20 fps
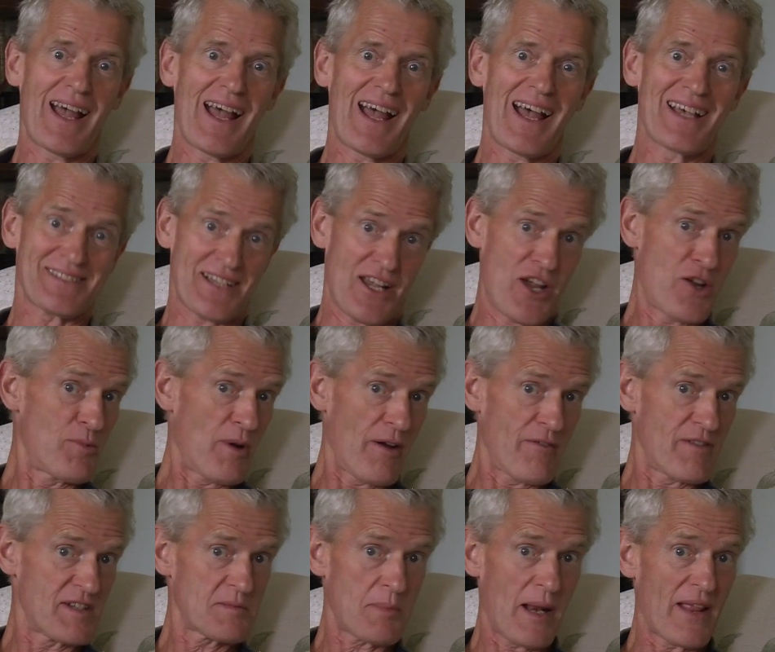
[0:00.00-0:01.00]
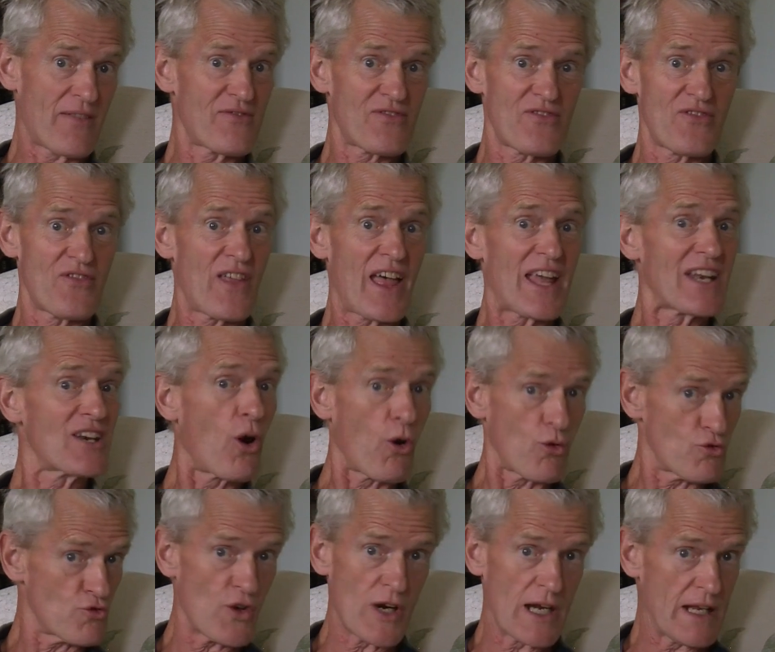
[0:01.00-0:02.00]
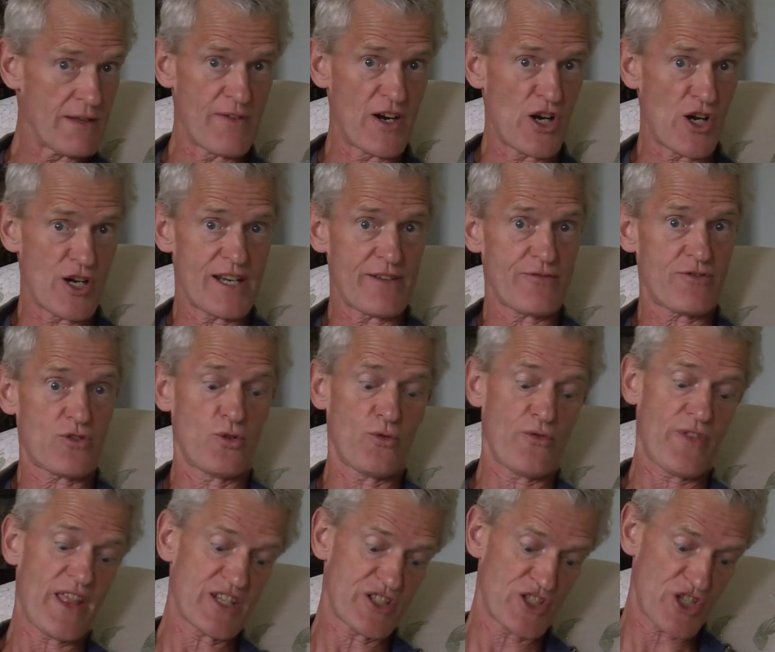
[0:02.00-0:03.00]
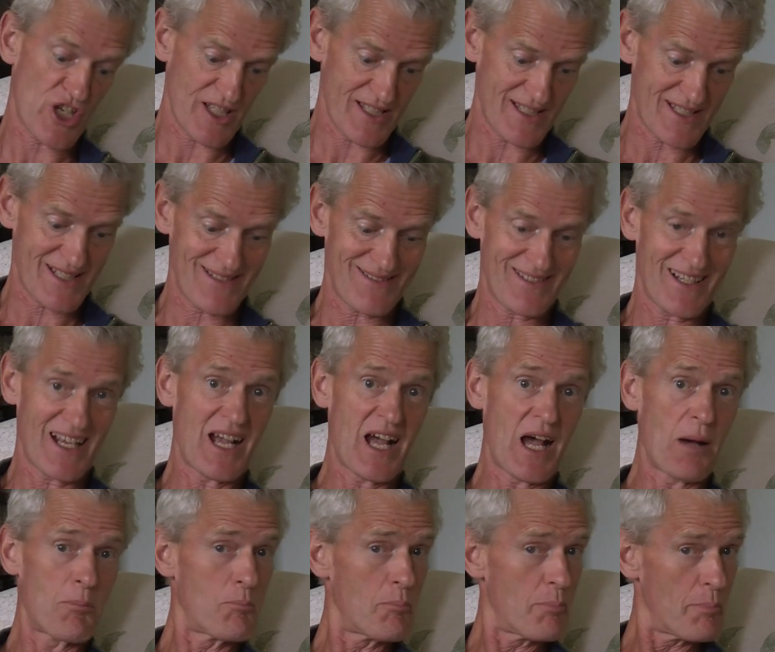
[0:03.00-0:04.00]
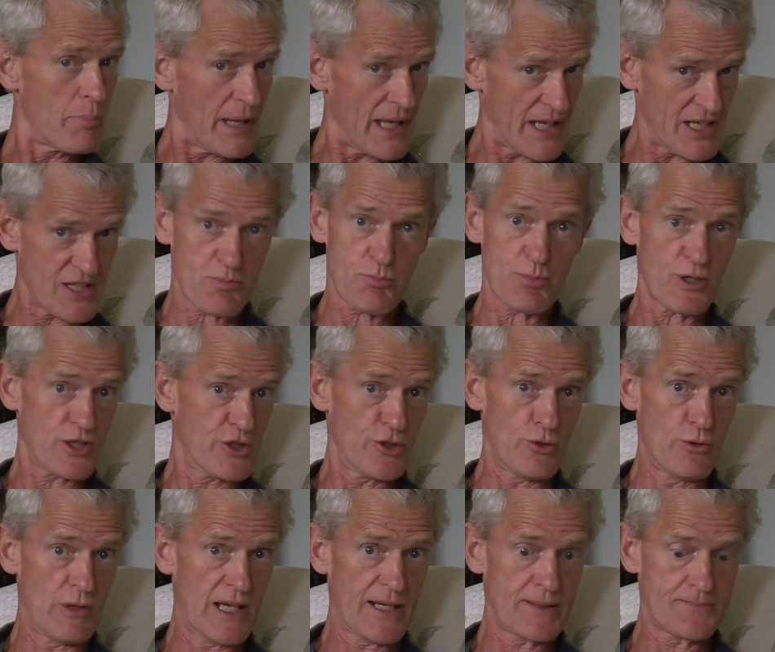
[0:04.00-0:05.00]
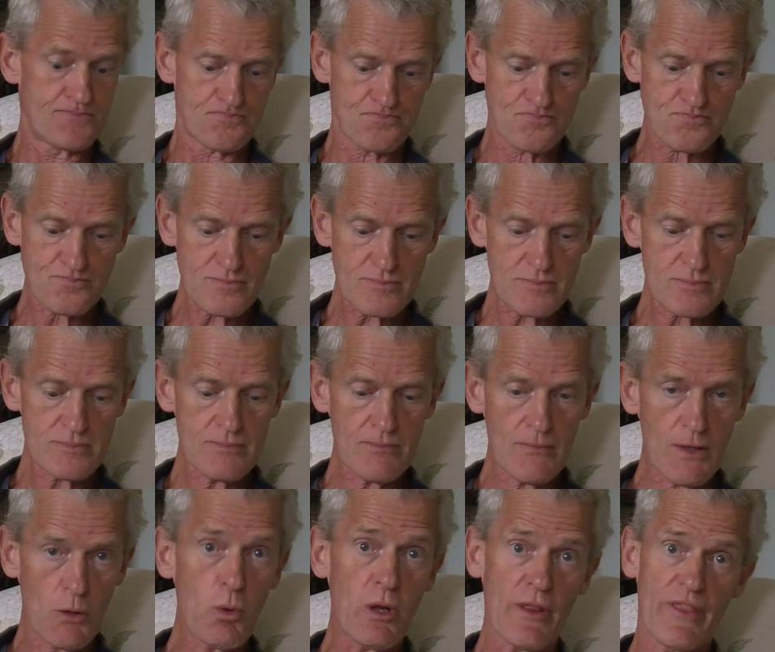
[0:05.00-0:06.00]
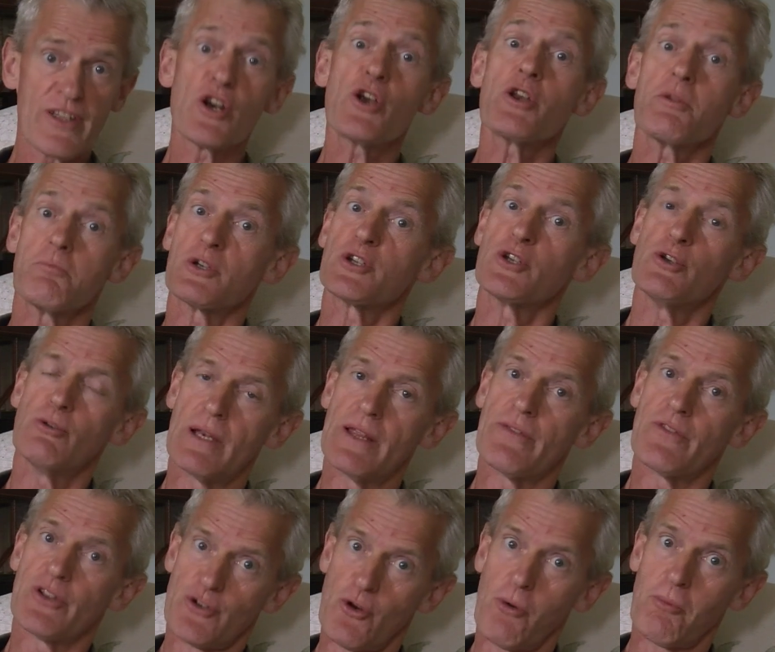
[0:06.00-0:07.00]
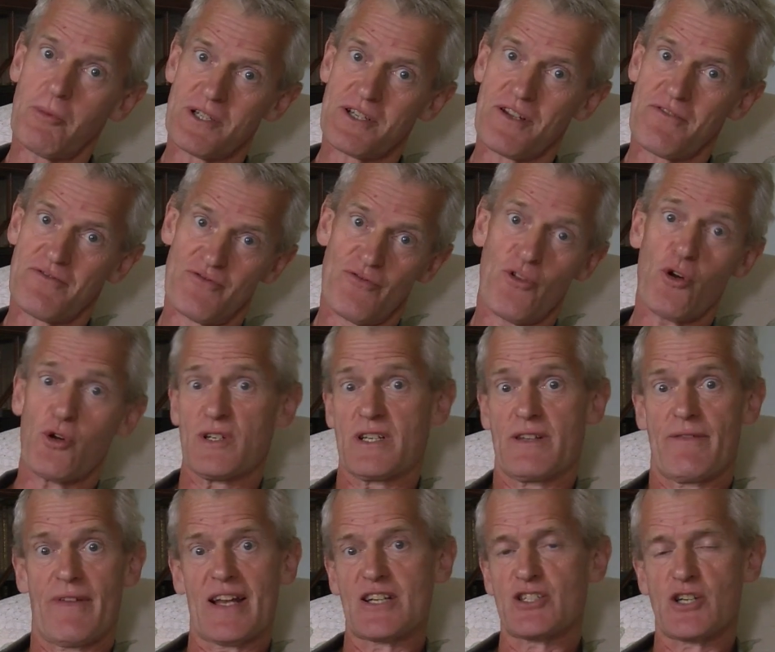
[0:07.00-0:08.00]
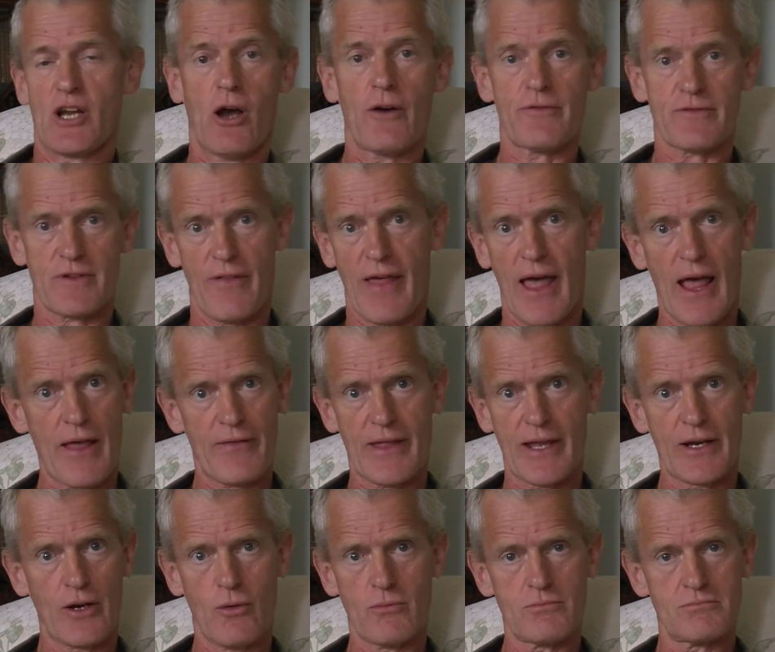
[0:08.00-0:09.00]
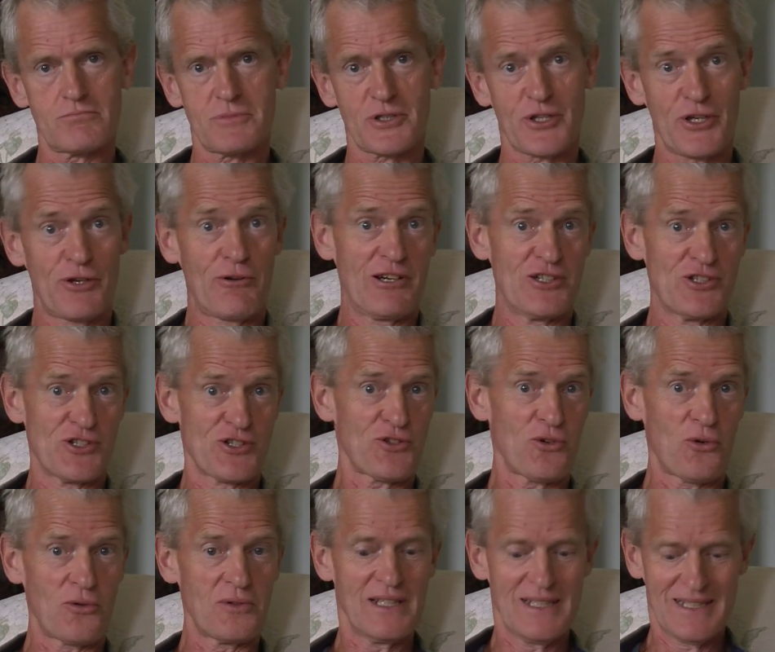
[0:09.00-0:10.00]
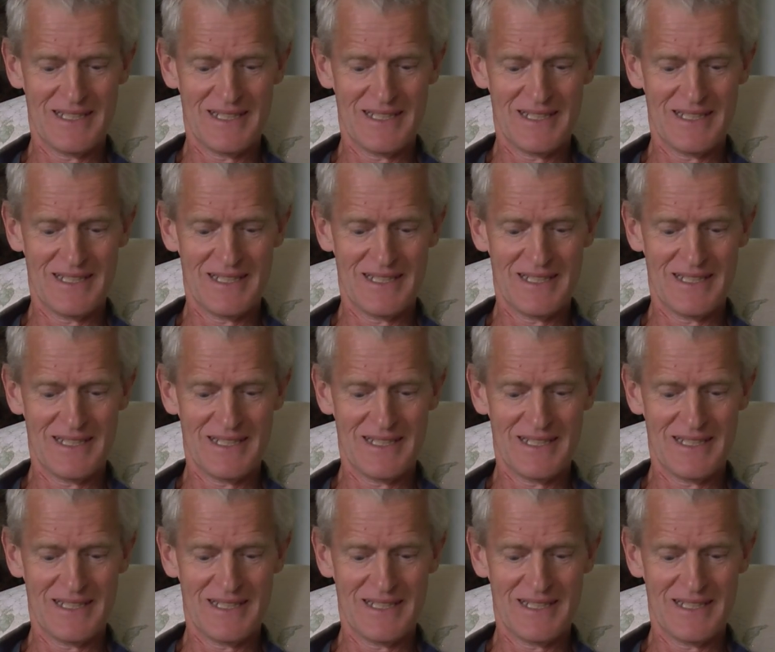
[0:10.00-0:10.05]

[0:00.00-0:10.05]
As I hope I've explained, they're not really very difficult. They're just a bit peculiar. Well, they're only peculiar in the nominative and vocative, actually. After that, they're not peculiar at all.